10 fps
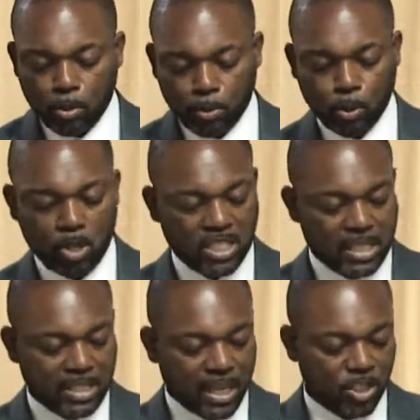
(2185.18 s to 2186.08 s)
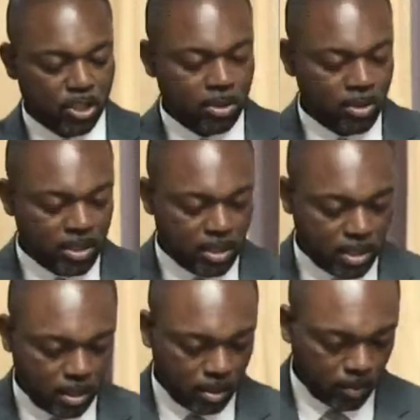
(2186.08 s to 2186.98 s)
Those discussions
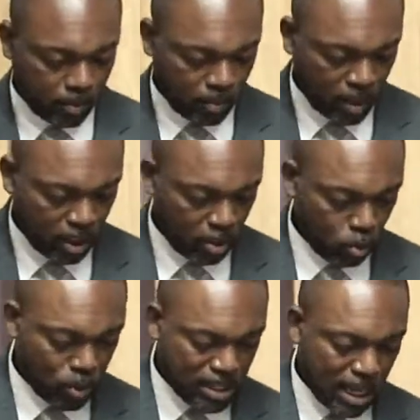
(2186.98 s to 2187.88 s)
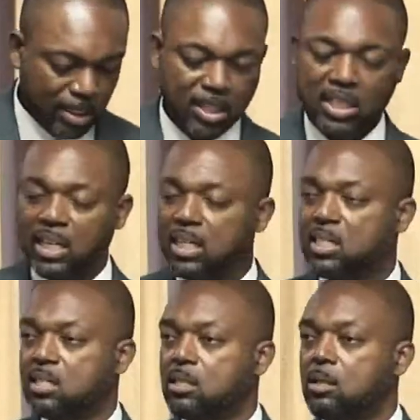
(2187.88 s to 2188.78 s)
resulted in
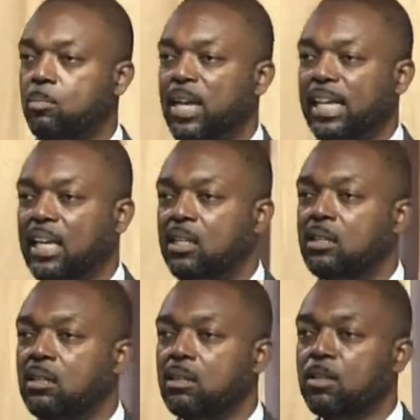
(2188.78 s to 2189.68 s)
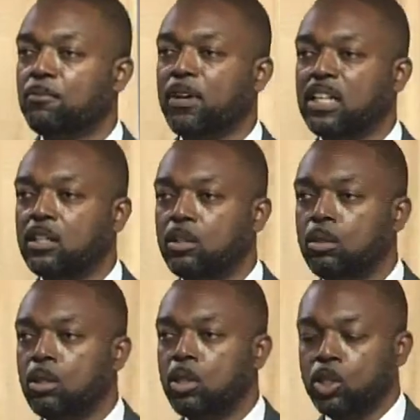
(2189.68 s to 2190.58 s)
us making the final
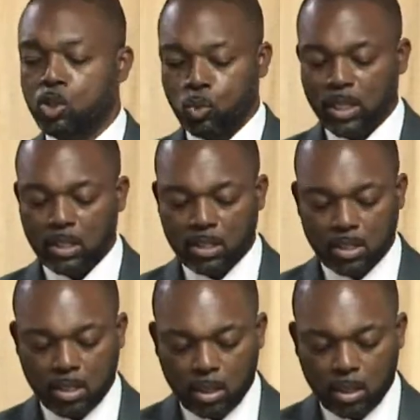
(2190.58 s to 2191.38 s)
tweaks